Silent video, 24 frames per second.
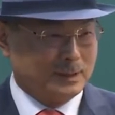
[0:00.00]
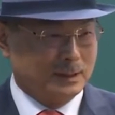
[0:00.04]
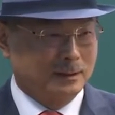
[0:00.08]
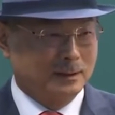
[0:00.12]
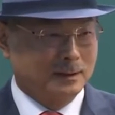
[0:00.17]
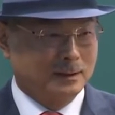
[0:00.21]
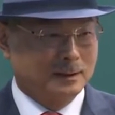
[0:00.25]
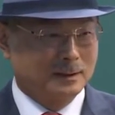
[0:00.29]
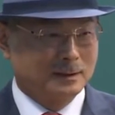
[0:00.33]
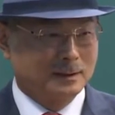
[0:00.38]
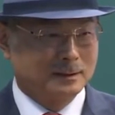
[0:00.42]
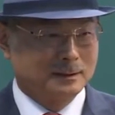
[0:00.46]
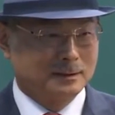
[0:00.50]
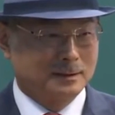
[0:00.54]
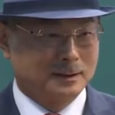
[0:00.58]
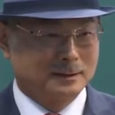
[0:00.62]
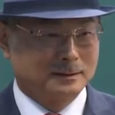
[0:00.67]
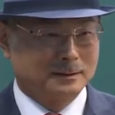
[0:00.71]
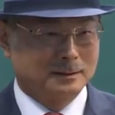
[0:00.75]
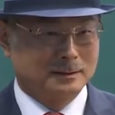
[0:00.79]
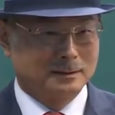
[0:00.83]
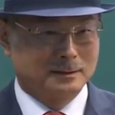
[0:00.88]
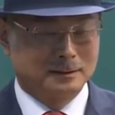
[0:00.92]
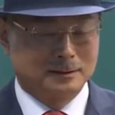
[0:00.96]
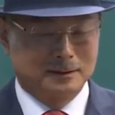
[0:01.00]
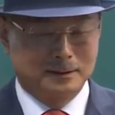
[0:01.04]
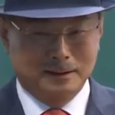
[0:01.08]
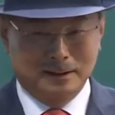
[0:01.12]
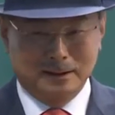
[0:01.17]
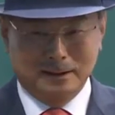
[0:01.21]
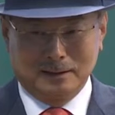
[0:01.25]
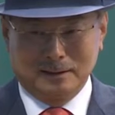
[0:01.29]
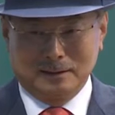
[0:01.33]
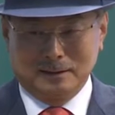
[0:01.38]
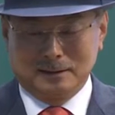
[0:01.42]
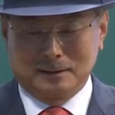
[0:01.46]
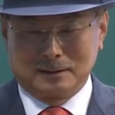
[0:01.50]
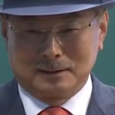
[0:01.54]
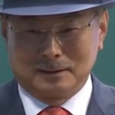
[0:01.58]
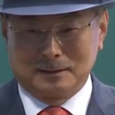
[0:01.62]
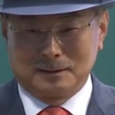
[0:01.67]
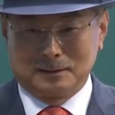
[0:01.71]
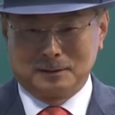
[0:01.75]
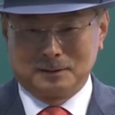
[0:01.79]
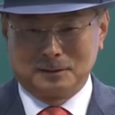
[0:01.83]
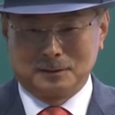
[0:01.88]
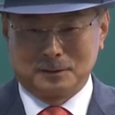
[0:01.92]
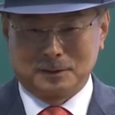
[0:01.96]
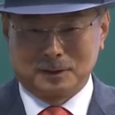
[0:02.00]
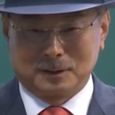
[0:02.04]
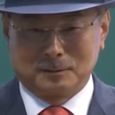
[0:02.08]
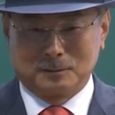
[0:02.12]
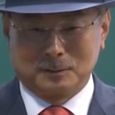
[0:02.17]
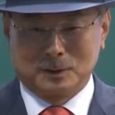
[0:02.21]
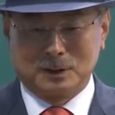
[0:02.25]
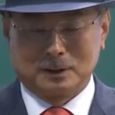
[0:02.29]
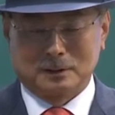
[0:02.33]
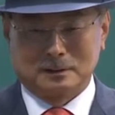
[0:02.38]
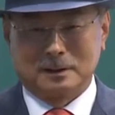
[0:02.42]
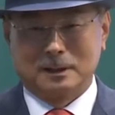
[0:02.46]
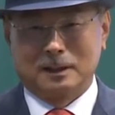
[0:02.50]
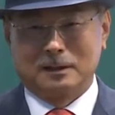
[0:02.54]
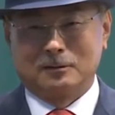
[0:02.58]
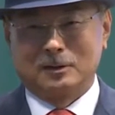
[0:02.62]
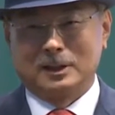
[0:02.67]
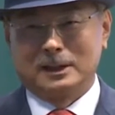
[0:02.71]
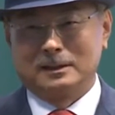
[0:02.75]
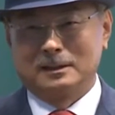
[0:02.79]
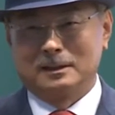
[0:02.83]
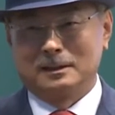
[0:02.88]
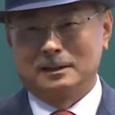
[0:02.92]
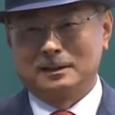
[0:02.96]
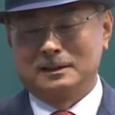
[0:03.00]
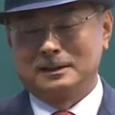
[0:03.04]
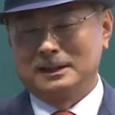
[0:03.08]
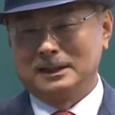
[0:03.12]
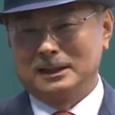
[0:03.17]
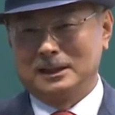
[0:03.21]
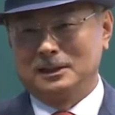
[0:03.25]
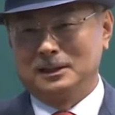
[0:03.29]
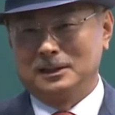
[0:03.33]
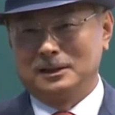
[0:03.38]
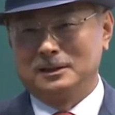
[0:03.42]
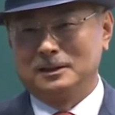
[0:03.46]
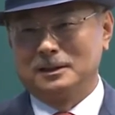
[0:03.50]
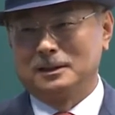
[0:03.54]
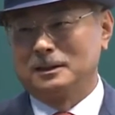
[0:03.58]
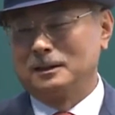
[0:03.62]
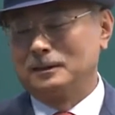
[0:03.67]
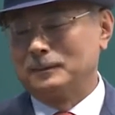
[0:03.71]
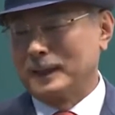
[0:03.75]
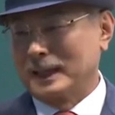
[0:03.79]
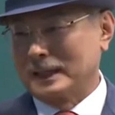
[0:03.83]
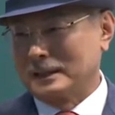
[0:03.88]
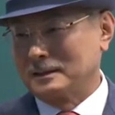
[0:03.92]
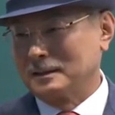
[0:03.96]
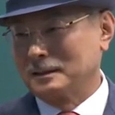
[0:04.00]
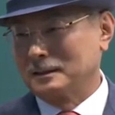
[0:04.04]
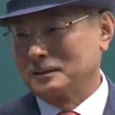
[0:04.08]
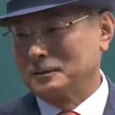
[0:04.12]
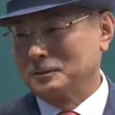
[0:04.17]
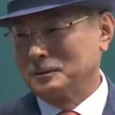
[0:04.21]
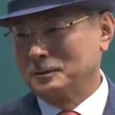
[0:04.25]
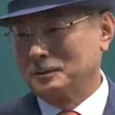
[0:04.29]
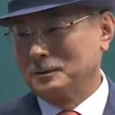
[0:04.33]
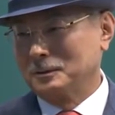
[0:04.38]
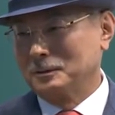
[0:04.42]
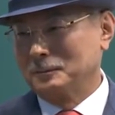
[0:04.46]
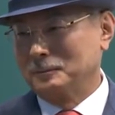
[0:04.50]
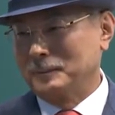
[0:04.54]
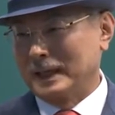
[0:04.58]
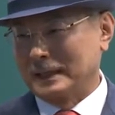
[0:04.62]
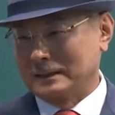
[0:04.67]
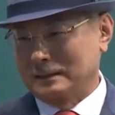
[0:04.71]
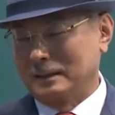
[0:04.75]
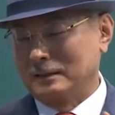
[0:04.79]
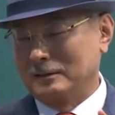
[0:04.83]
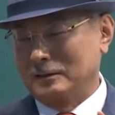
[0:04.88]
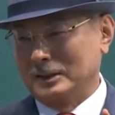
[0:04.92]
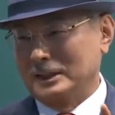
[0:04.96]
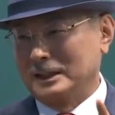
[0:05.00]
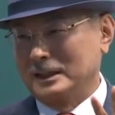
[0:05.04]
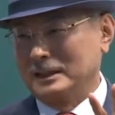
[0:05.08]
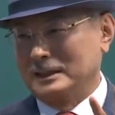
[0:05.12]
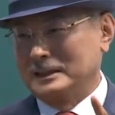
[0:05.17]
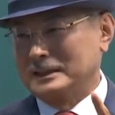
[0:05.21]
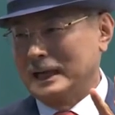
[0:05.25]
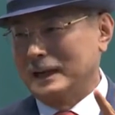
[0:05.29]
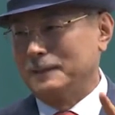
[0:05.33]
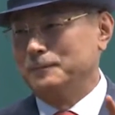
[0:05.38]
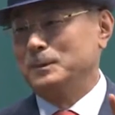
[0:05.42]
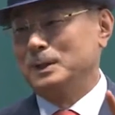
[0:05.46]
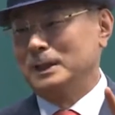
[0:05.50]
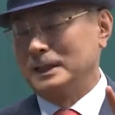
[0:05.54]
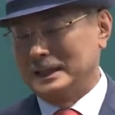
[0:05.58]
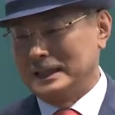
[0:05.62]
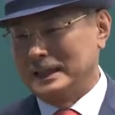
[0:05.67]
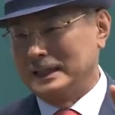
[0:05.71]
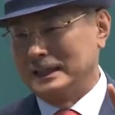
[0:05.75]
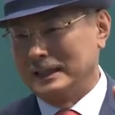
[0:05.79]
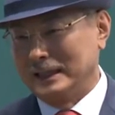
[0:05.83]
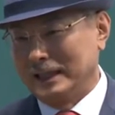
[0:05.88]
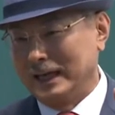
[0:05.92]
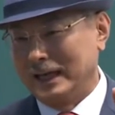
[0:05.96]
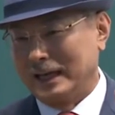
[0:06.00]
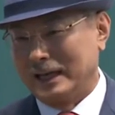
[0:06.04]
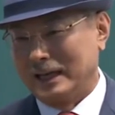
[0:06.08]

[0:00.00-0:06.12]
I have now finished 2 years of my master's degree. The PhD program that I'm